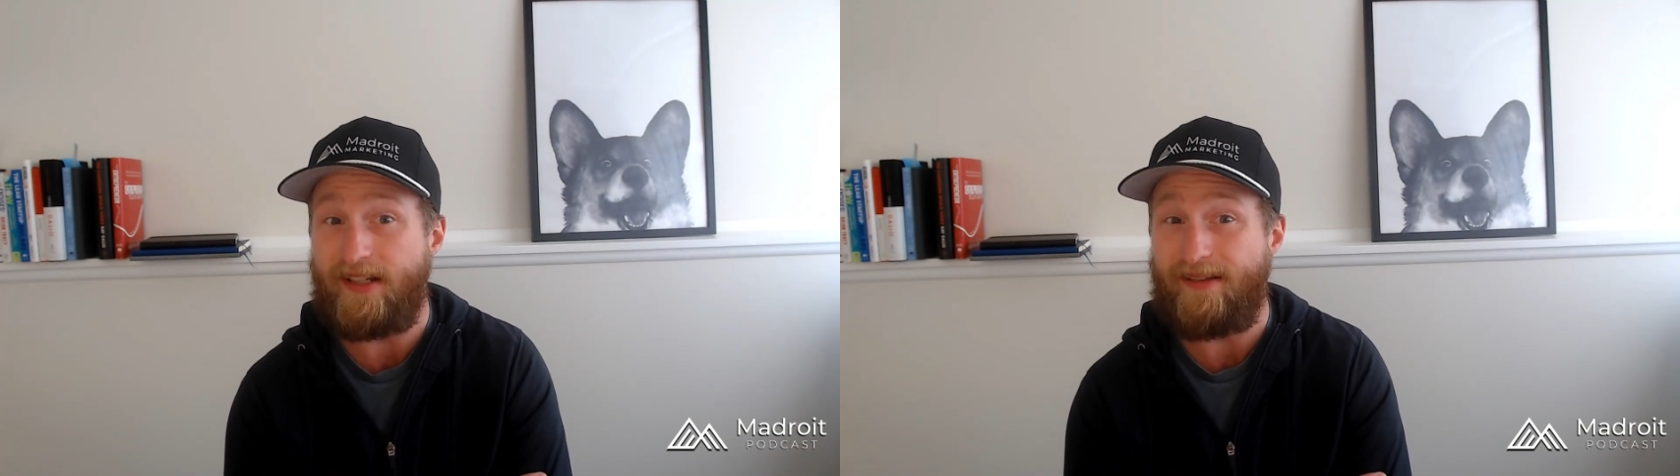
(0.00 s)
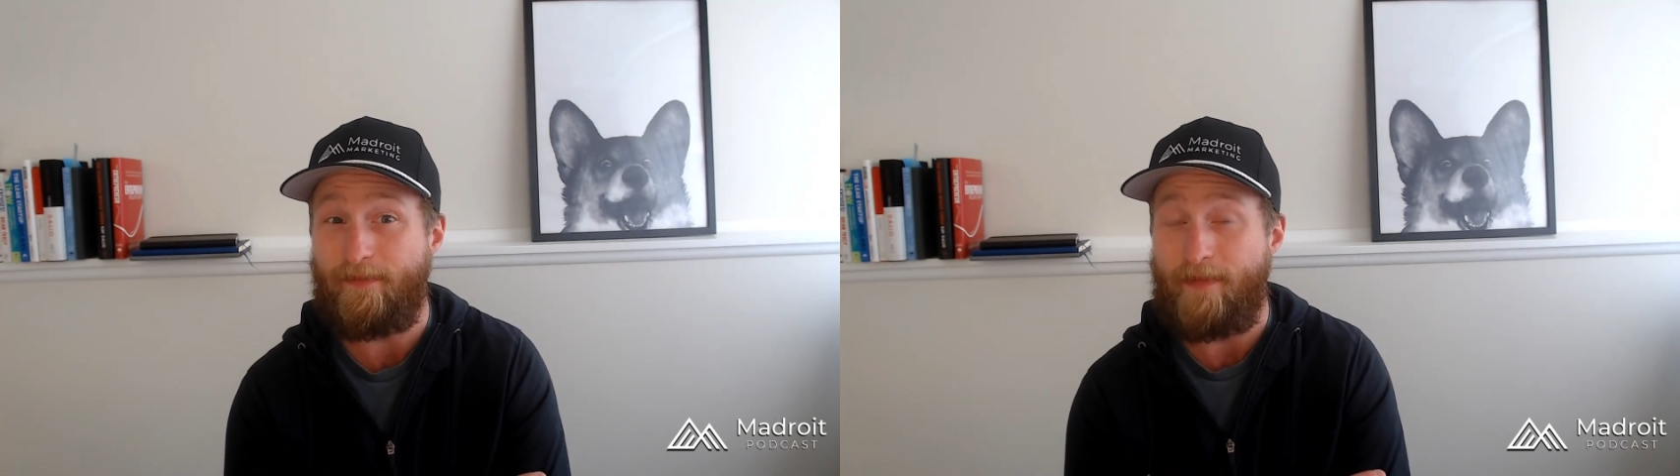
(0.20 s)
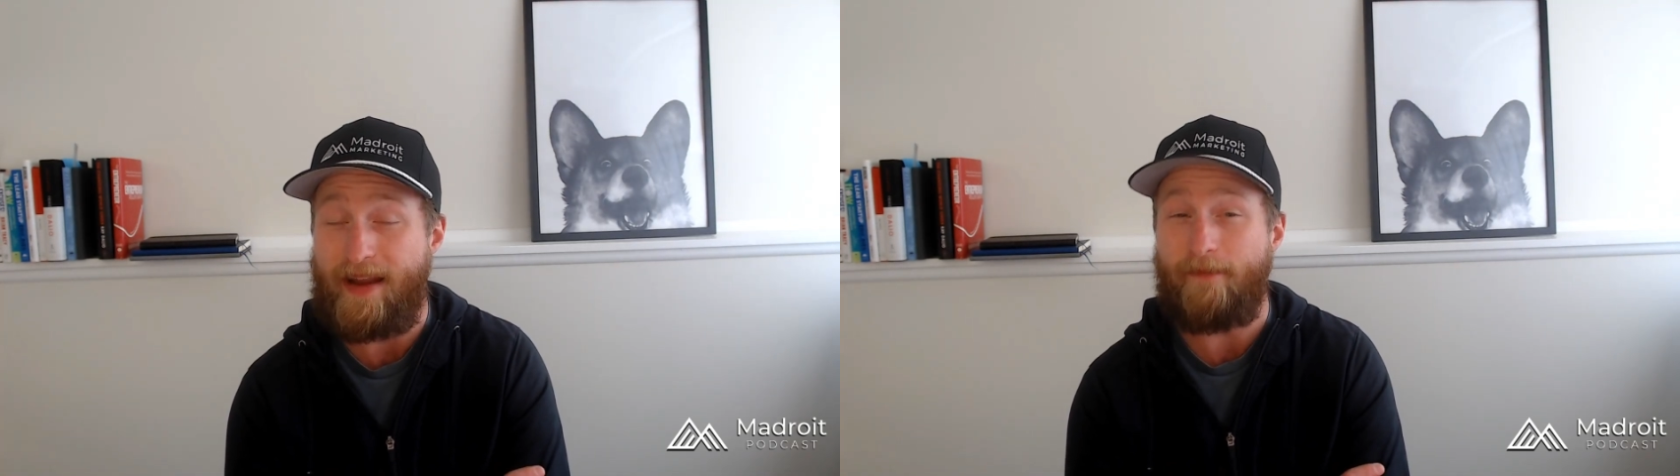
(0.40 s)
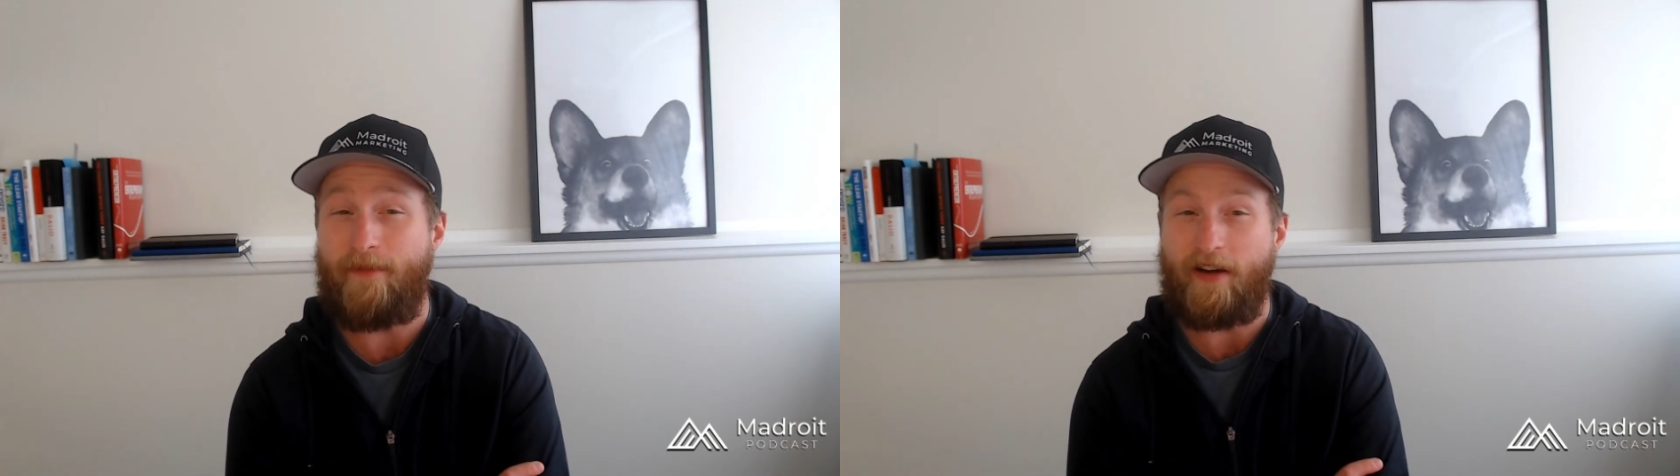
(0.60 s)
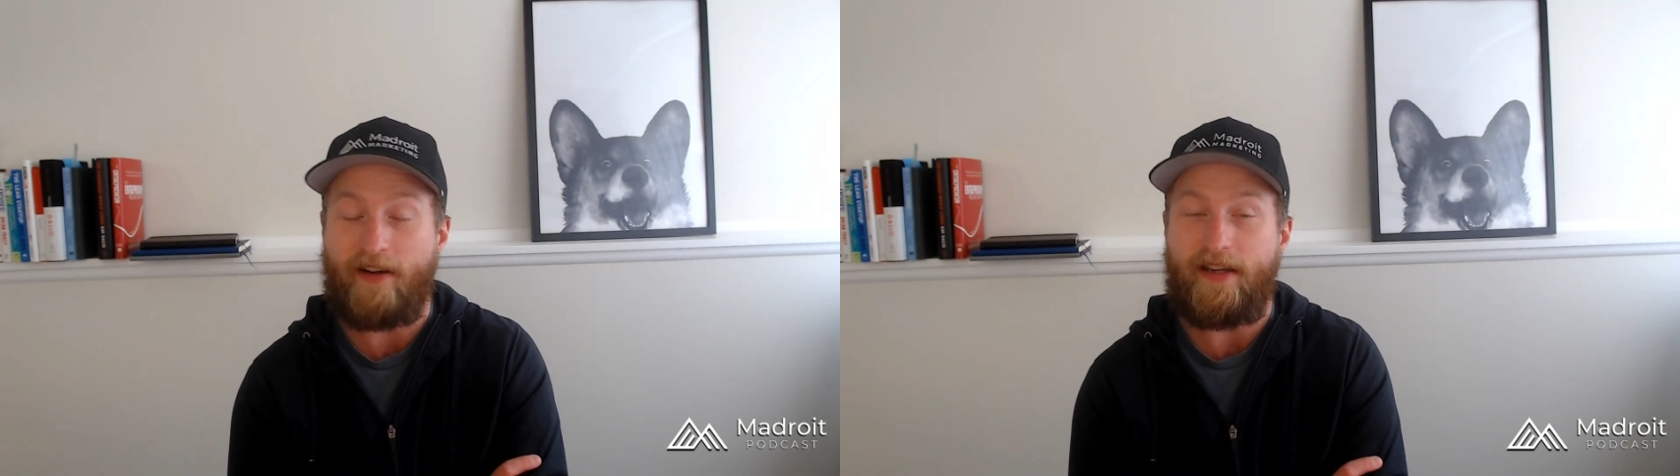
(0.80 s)
And it made it
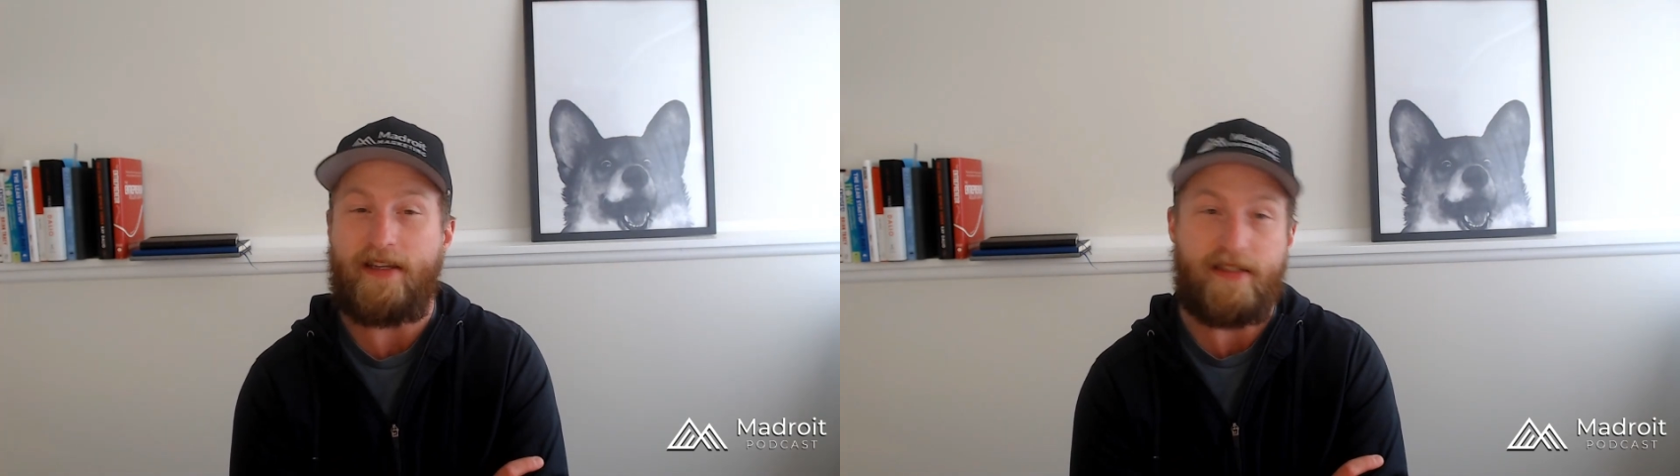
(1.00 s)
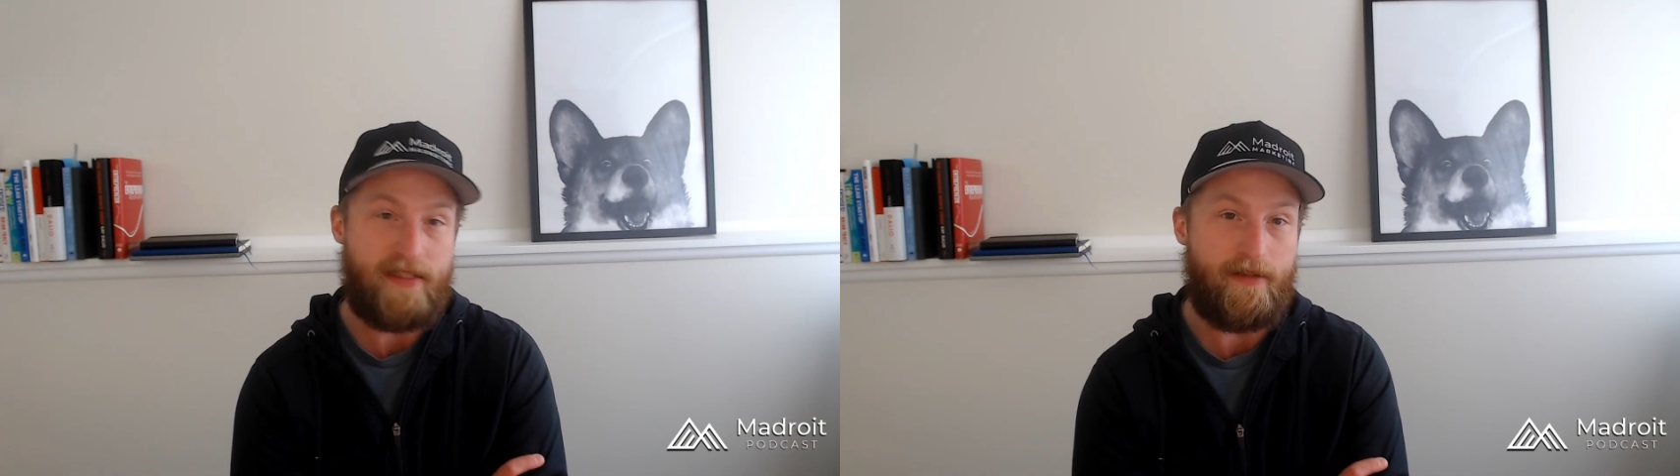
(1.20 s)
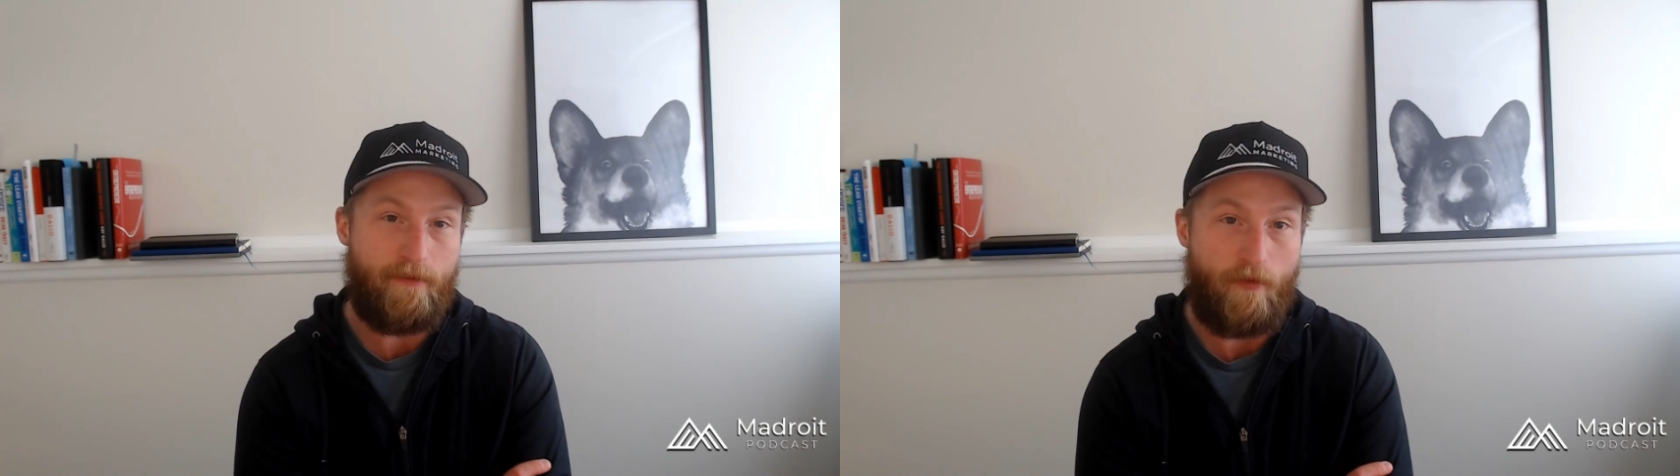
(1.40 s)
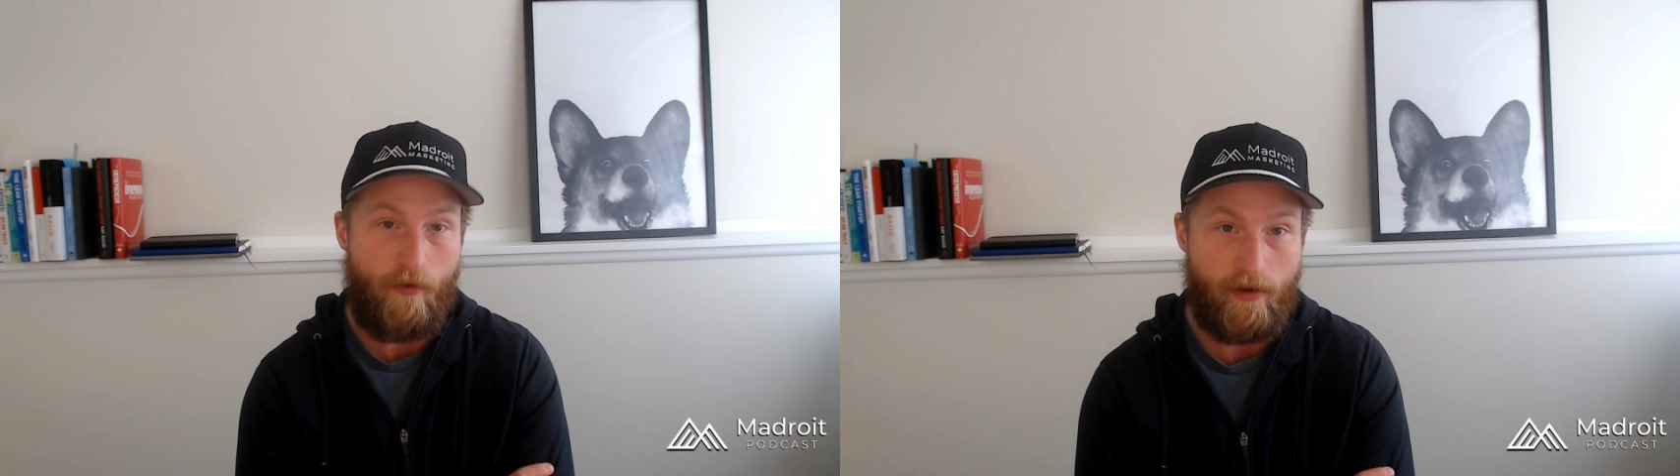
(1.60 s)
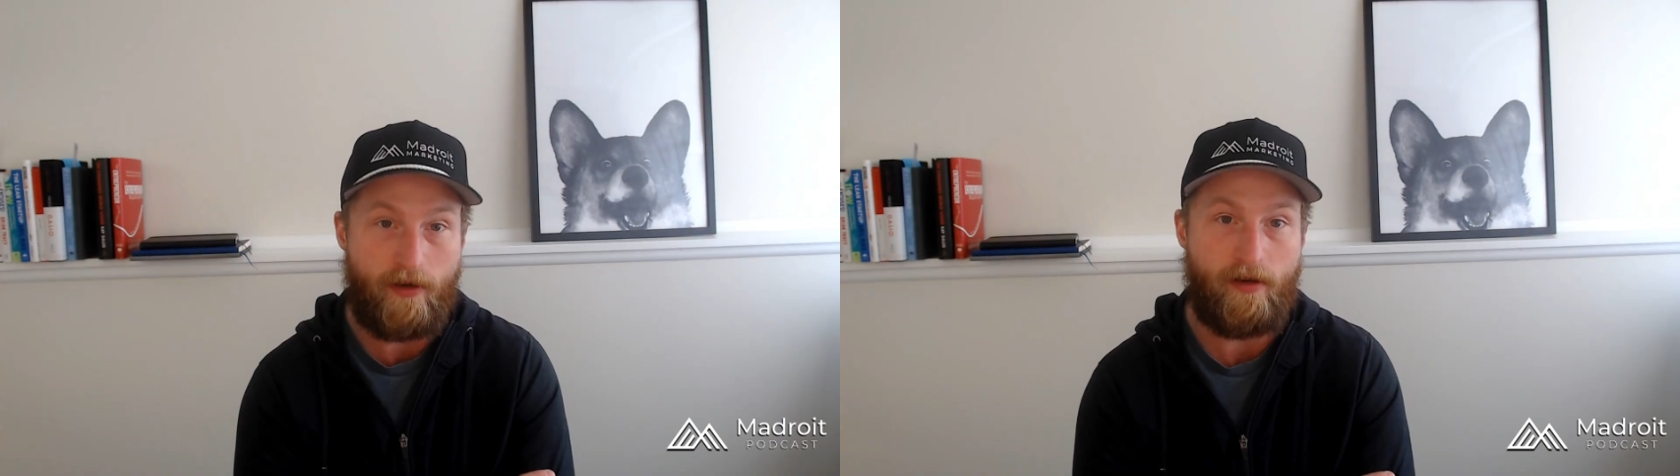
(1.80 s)
very easy
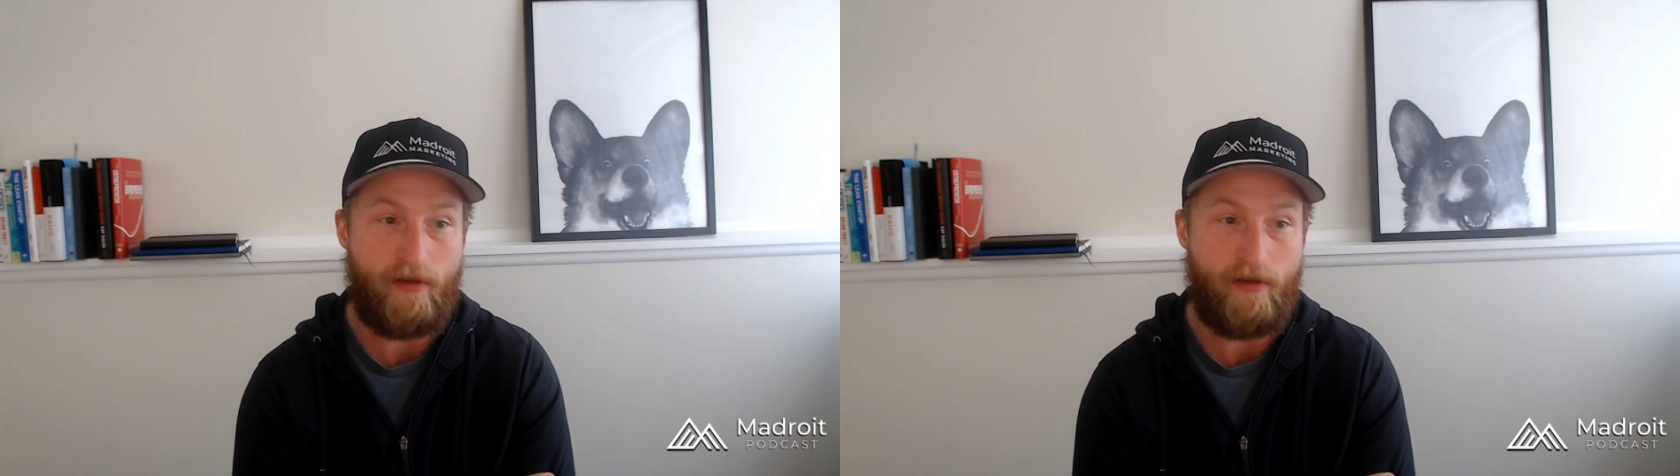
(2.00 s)
for